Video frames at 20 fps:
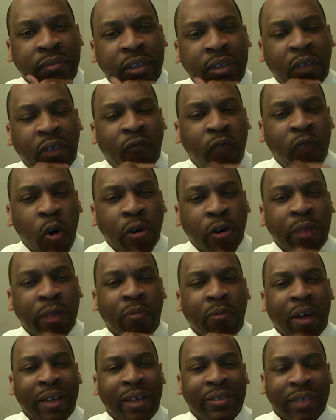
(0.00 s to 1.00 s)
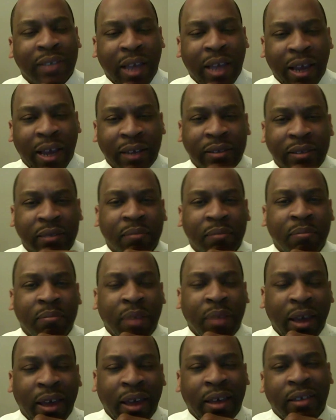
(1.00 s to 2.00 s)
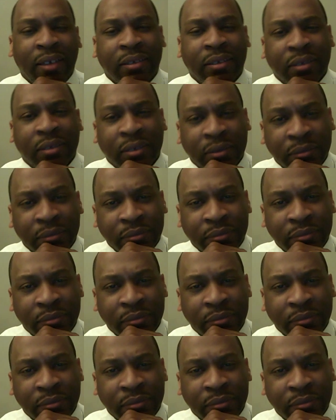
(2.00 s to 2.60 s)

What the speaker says: The Voting Rights Act passed.